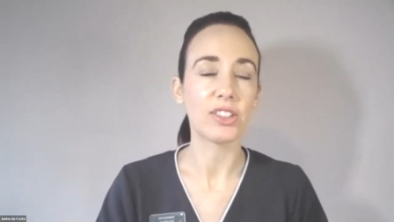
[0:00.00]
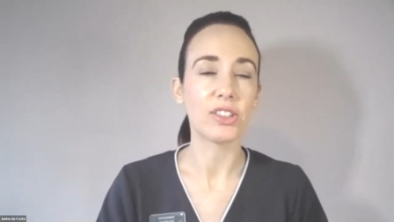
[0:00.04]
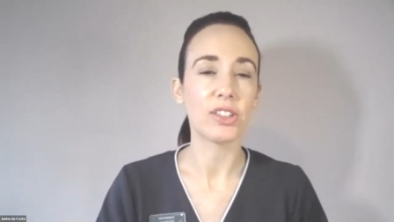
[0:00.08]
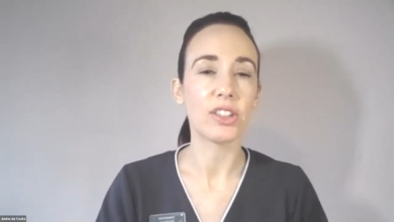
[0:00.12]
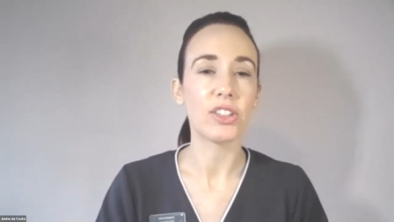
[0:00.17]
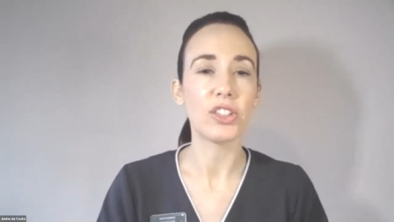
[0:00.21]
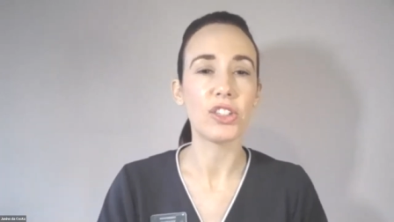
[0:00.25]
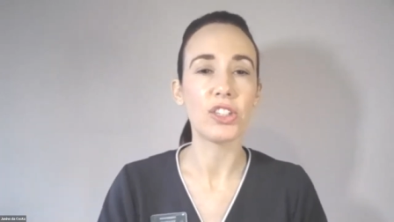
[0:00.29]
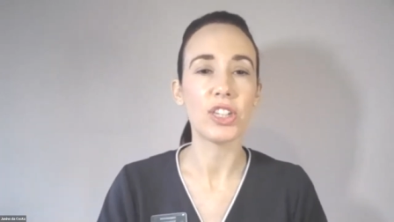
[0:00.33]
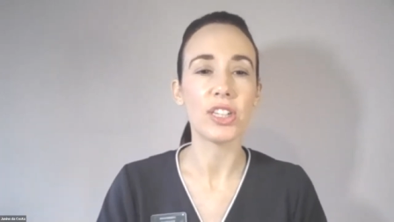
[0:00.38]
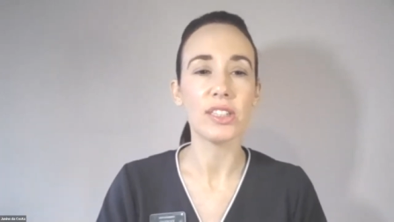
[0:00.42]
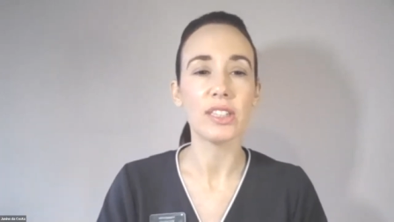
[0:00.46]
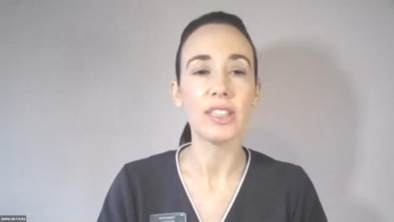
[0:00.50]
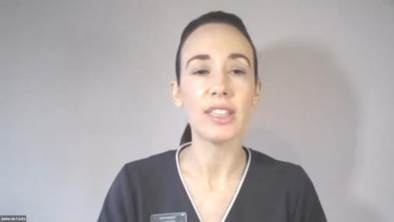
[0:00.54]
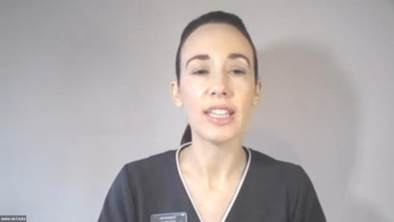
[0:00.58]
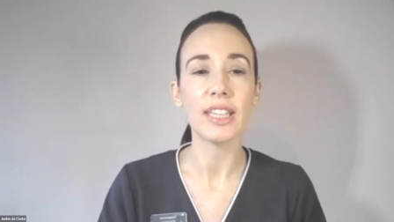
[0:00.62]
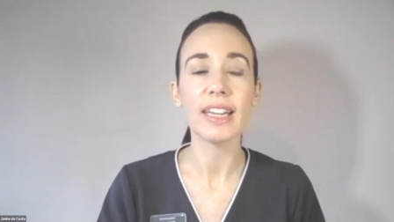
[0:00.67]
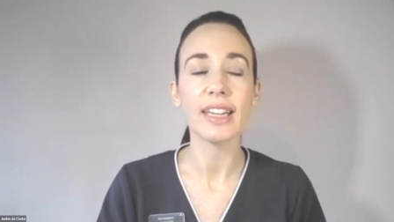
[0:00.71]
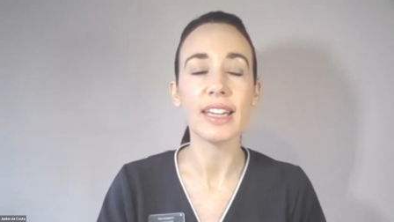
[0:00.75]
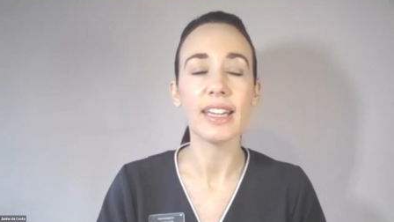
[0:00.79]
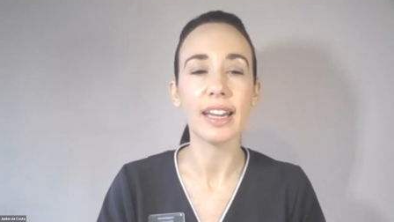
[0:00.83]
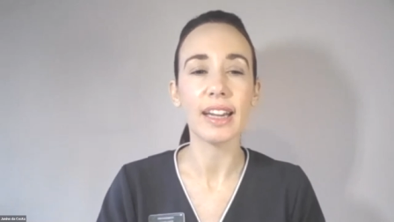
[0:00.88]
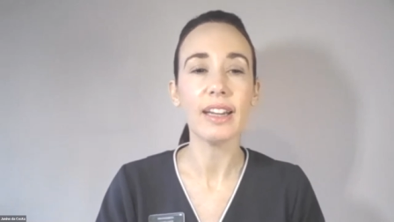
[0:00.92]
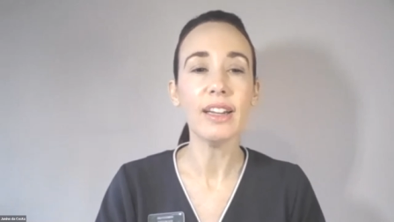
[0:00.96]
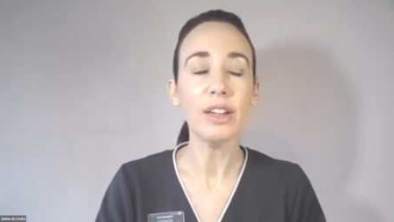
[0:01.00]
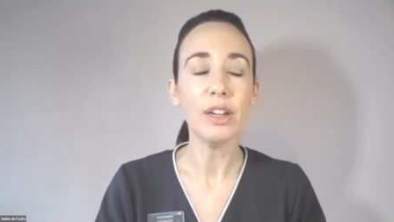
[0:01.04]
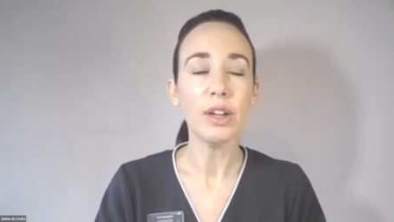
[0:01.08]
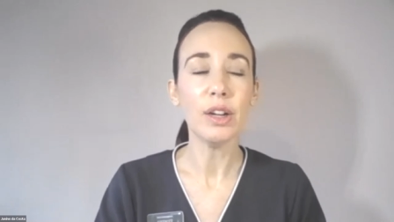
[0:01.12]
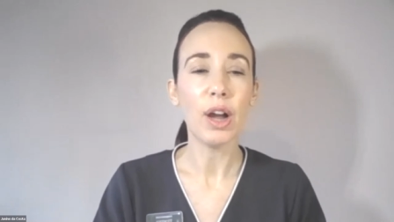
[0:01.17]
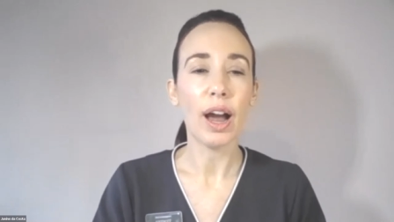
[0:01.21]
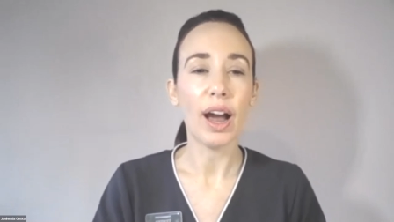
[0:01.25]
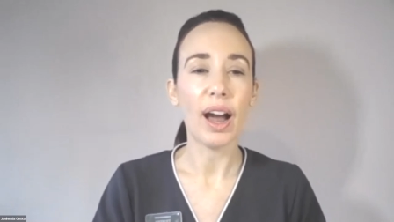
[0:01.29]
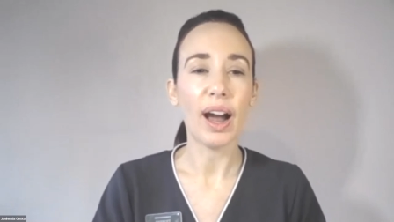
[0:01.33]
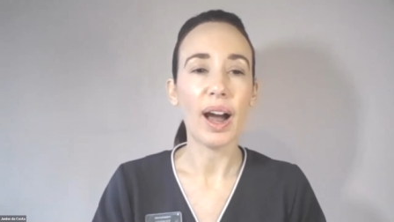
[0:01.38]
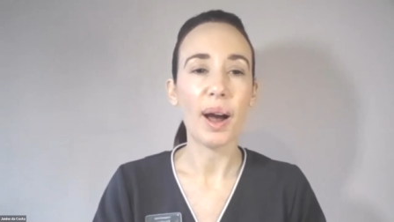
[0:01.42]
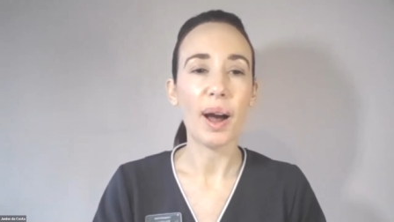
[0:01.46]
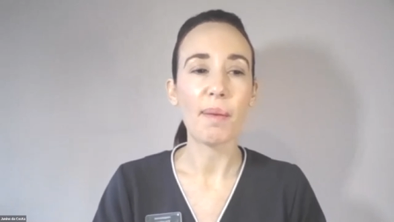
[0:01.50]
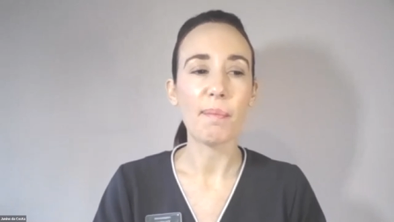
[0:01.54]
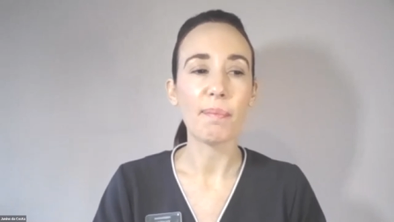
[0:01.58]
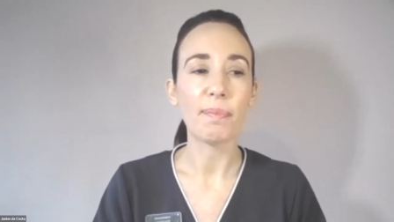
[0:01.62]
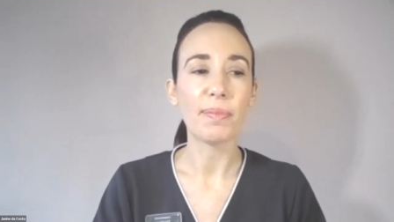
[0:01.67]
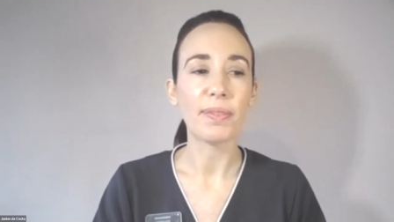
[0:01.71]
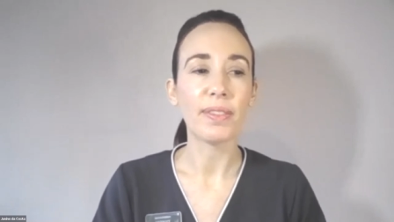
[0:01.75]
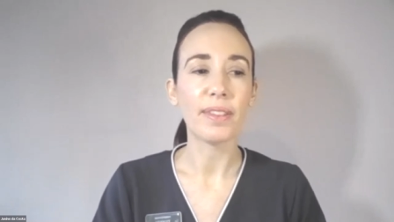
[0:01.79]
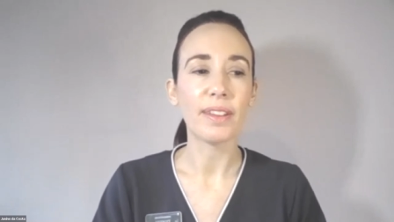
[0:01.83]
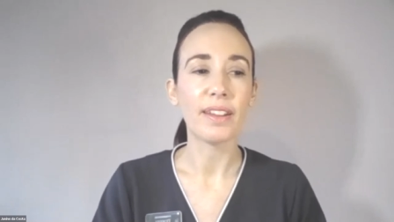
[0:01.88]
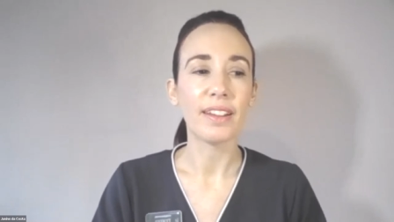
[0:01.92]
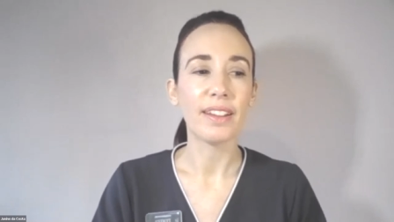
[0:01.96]
So it's just thinking
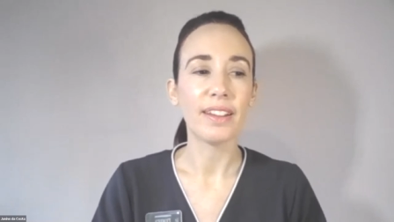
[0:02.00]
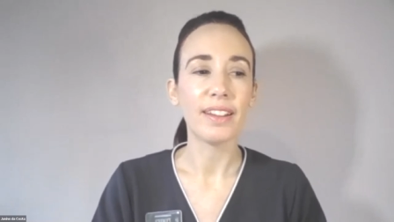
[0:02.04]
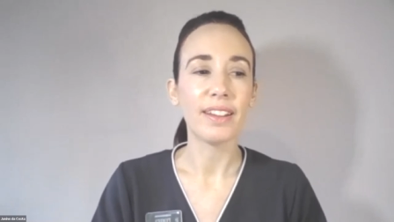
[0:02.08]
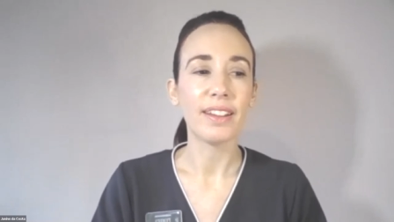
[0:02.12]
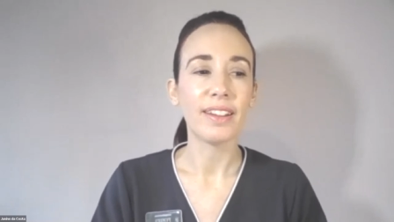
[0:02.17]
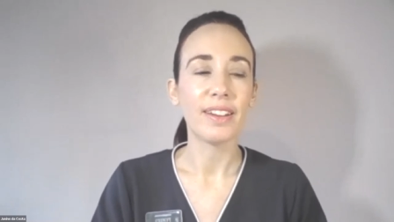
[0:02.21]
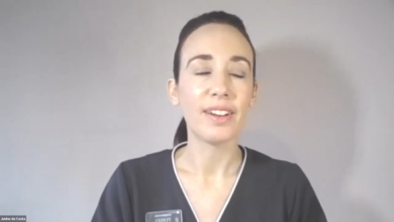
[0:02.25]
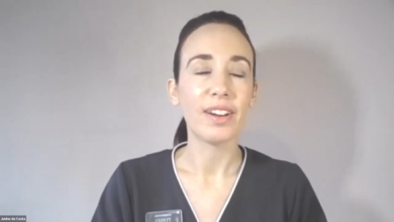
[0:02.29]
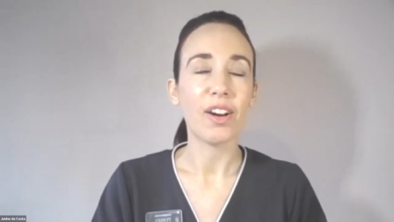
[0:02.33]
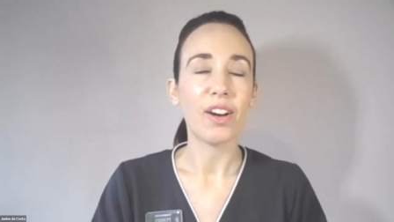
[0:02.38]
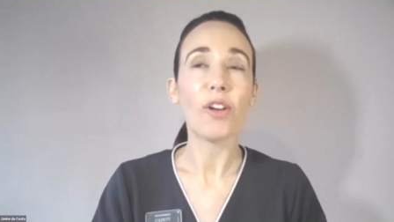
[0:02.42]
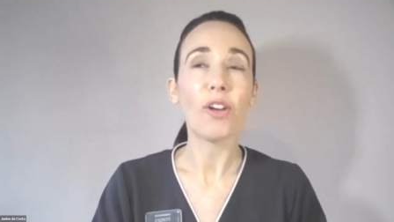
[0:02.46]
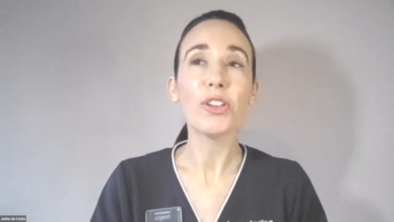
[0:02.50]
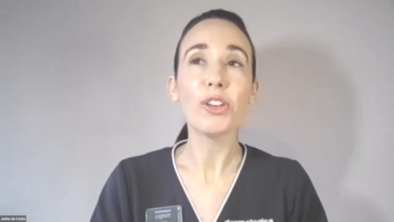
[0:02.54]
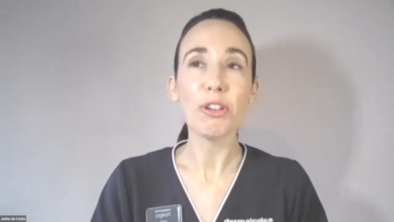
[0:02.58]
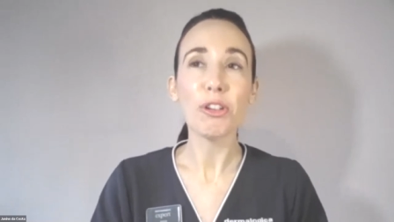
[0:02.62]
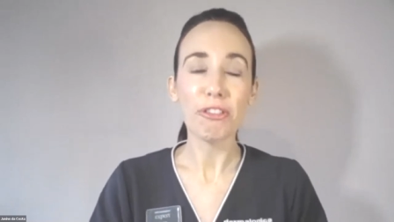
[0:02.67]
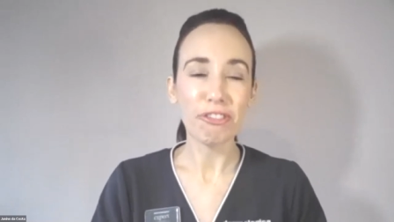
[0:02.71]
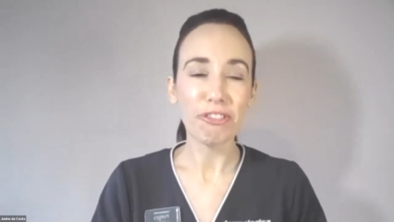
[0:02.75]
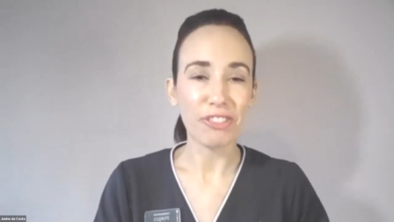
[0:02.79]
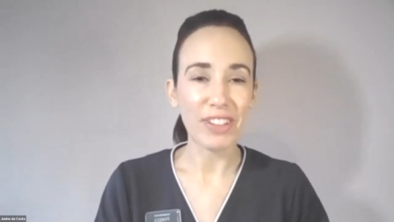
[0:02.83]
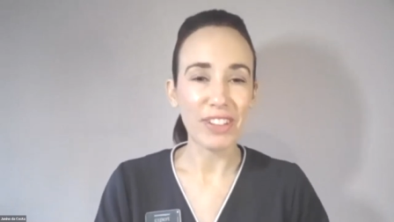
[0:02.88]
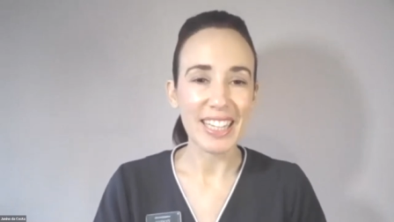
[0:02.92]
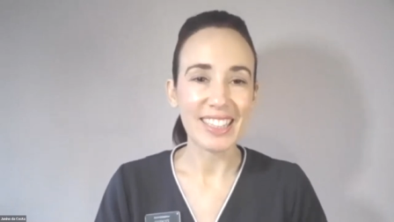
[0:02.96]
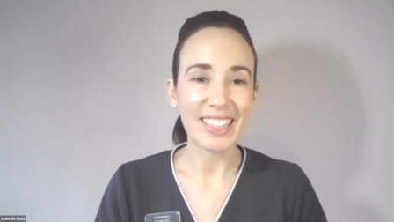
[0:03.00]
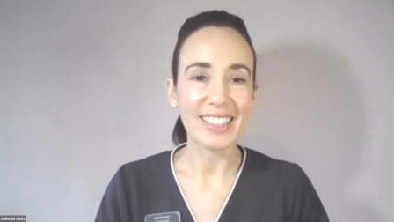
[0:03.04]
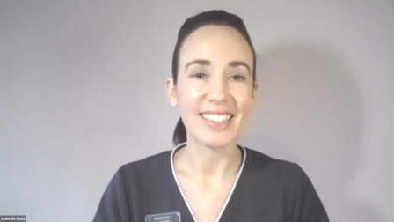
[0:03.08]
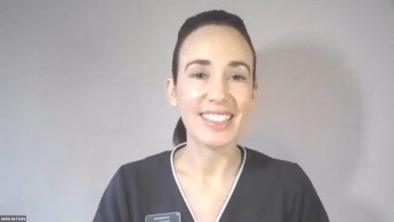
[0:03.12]
on your feet,